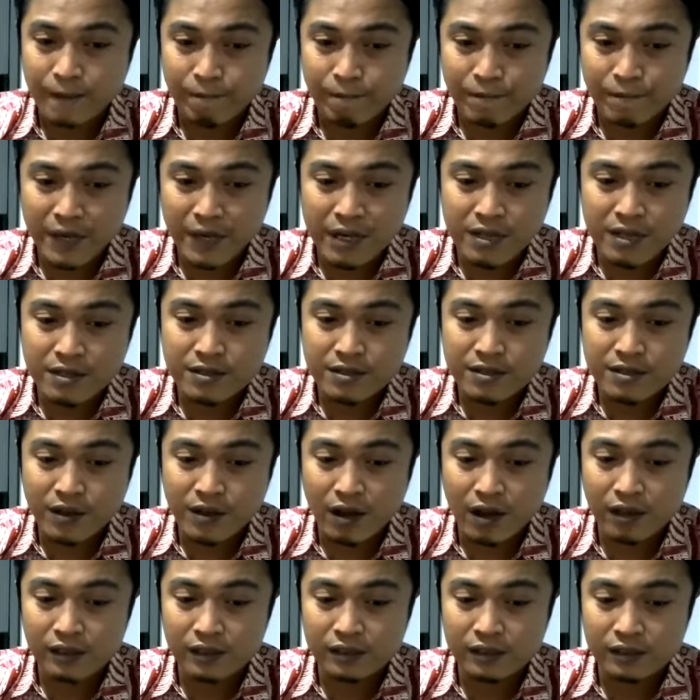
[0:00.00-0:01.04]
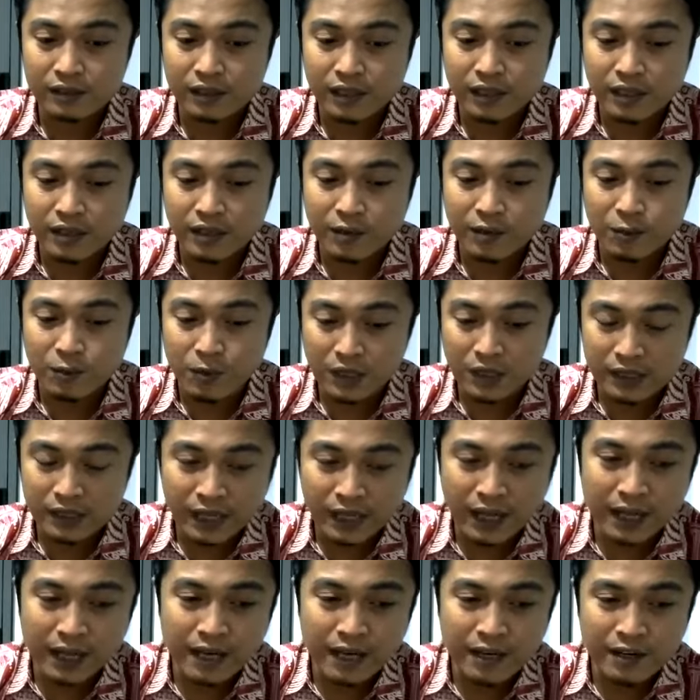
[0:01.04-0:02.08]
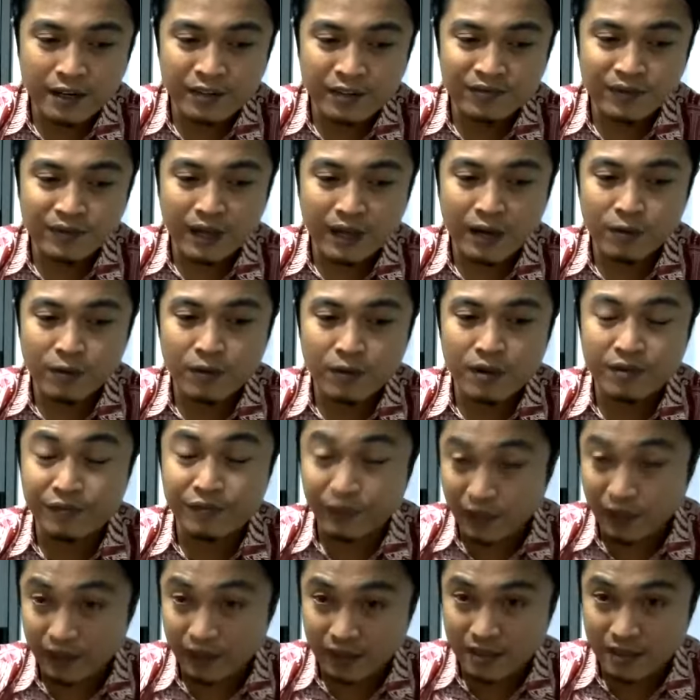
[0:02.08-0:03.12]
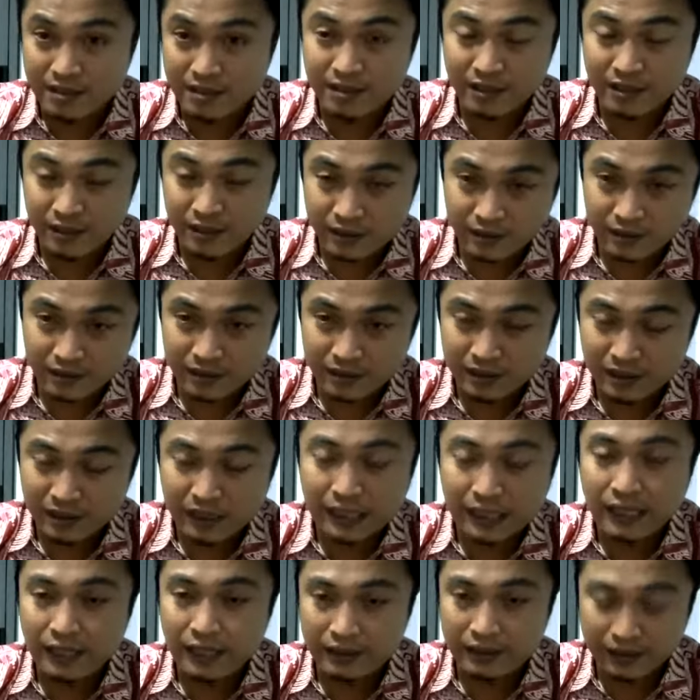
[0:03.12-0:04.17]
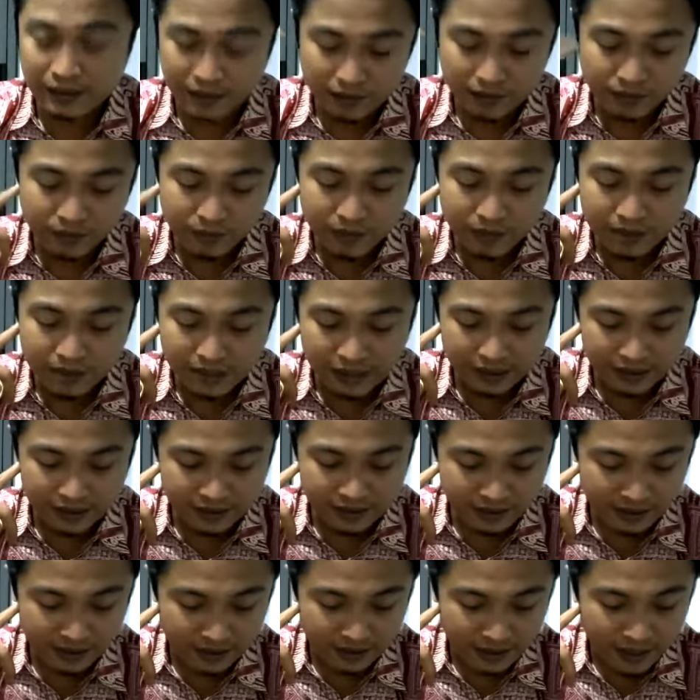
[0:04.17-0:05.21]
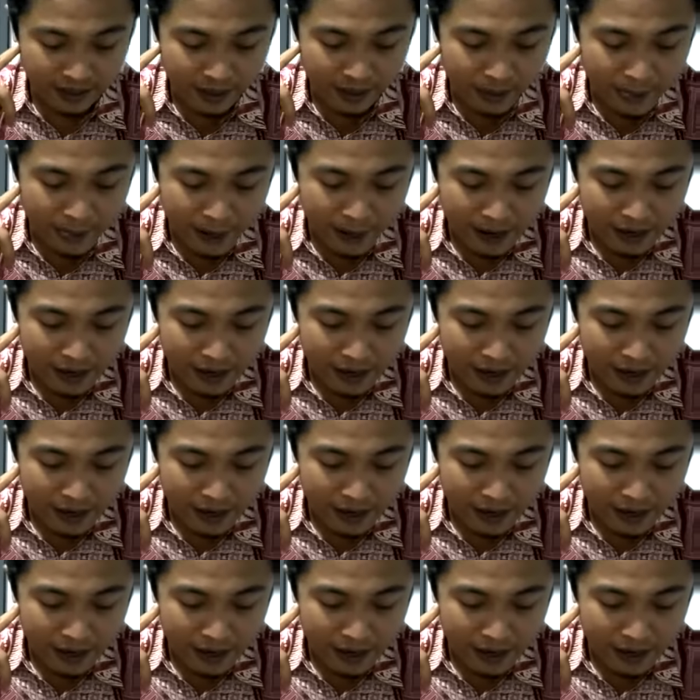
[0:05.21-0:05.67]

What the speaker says: based on what kind of our focus in conducting the research, yeah.